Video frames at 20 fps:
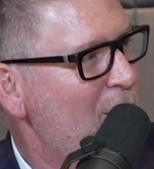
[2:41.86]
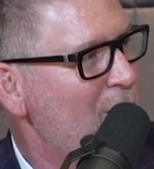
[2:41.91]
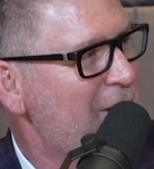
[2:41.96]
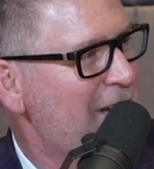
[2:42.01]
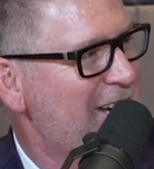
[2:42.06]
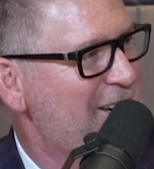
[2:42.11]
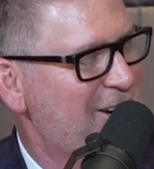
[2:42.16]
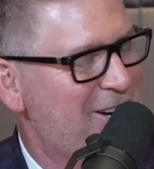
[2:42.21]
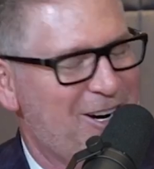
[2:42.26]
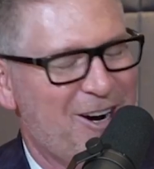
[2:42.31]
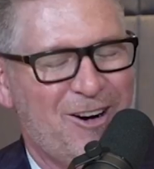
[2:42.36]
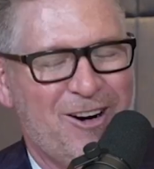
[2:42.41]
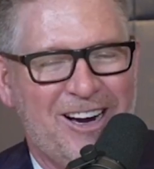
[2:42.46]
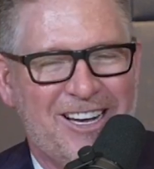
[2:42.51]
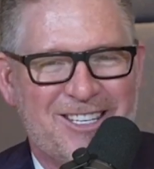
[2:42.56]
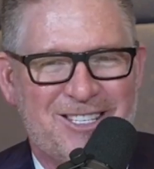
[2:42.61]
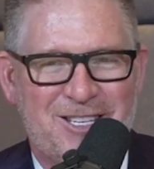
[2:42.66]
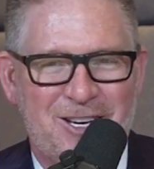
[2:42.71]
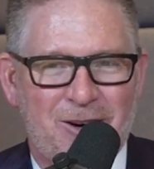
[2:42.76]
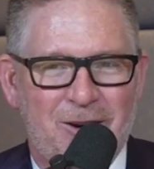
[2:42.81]
Okay, good. All
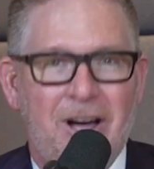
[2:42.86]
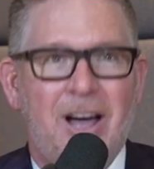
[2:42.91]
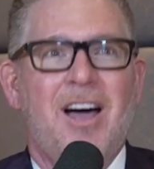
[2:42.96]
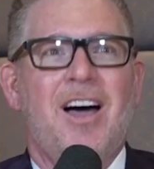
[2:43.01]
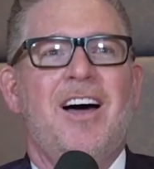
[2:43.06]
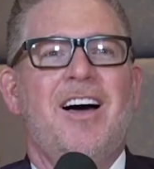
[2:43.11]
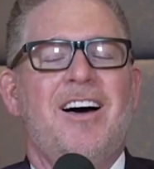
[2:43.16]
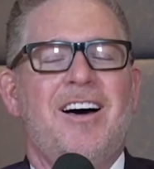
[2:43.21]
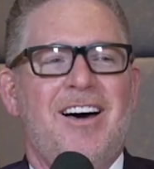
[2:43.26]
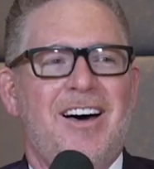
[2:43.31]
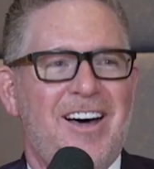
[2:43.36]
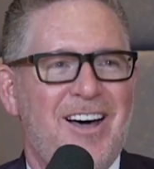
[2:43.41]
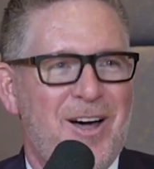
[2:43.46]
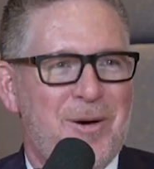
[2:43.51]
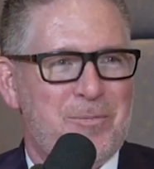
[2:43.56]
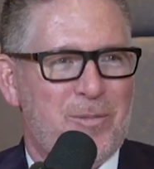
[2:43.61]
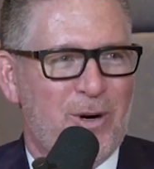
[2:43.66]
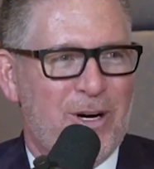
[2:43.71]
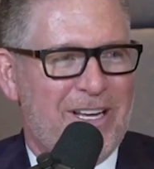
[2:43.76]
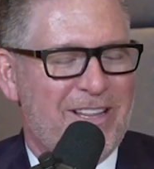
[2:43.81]
right. So
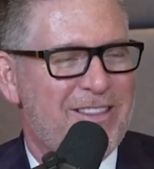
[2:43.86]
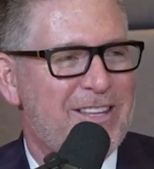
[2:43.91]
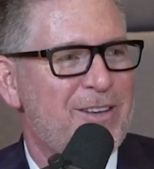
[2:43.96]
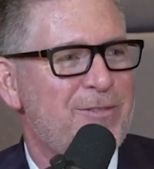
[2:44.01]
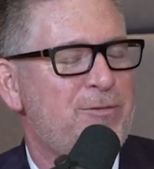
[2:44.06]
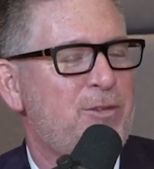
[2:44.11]
breathe.